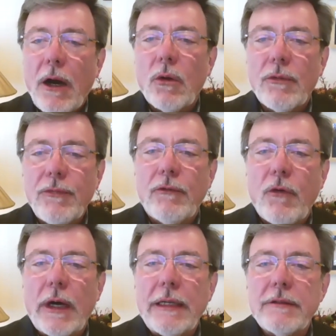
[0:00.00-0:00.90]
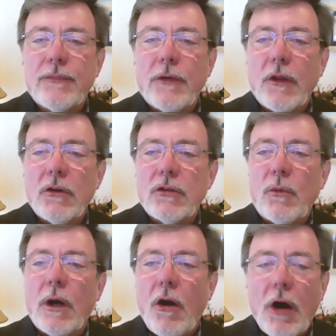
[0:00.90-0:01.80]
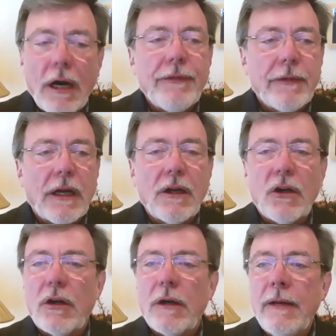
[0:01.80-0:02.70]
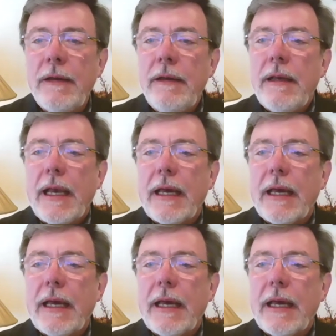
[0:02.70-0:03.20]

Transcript: a powerful voice for those who are often unheard,